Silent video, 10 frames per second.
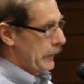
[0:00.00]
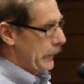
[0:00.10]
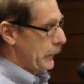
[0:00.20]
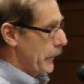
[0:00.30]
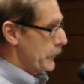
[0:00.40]

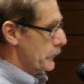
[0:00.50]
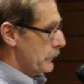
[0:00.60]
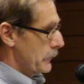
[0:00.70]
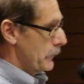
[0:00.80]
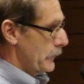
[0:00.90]
and
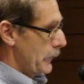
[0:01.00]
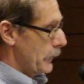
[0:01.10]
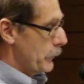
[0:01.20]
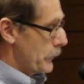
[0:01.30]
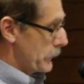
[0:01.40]
us
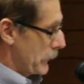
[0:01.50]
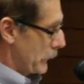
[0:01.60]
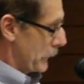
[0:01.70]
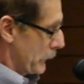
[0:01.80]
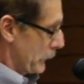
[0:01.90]
in receipt.